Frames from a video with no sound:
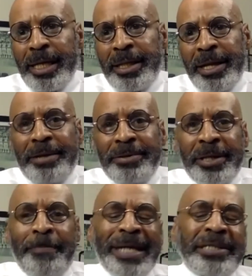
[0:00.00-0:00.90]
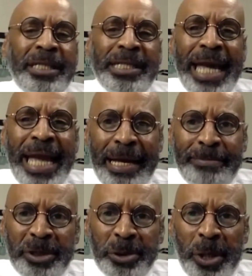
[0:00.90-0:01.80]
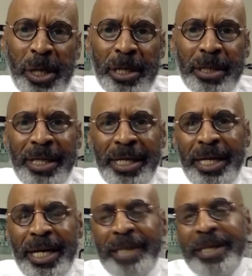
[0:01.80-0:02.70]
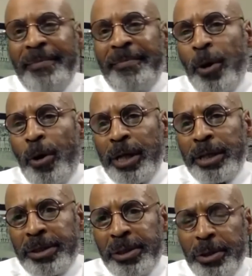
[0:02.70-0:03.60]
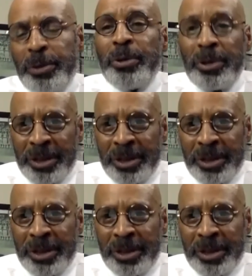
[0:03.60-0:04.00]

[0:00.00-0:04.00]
they're basically hamstrung, and they've gone to